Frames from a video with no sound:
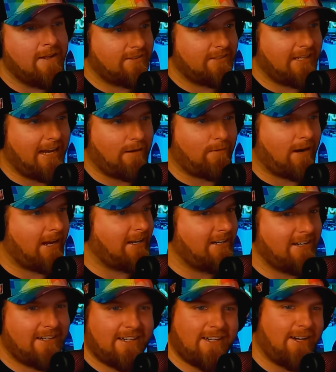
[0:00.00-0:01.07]
Yeah,
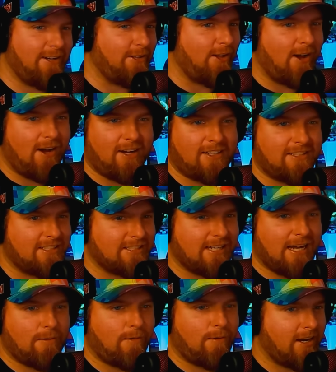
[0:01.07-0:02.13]
riding along the
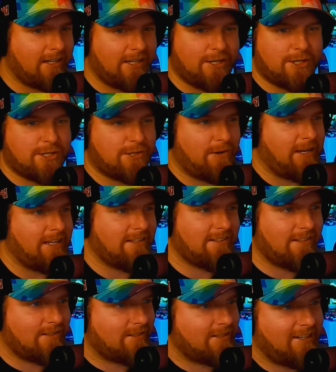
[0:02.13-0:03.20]
sidewalk and the streets
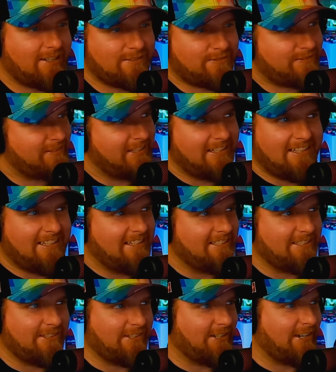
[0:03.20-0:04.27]
and stuff,
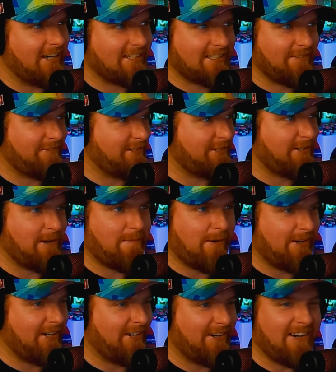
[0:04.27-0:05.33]
dude, you're asking for trouble
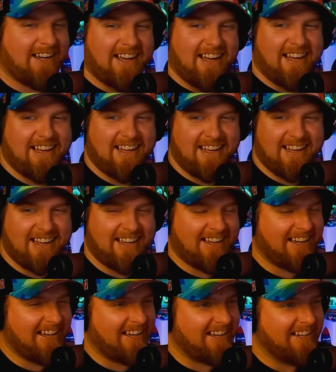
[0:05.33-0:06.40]
here.
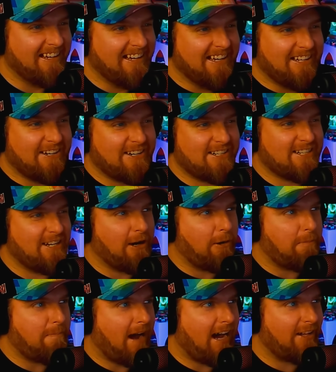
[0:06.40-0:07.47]
There's
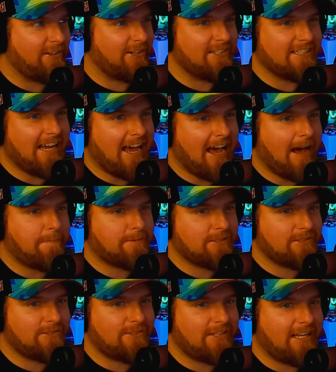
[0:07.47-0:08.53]
no bollards
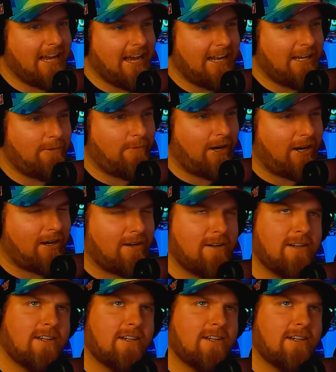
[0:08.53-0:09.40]
absolutely anywhere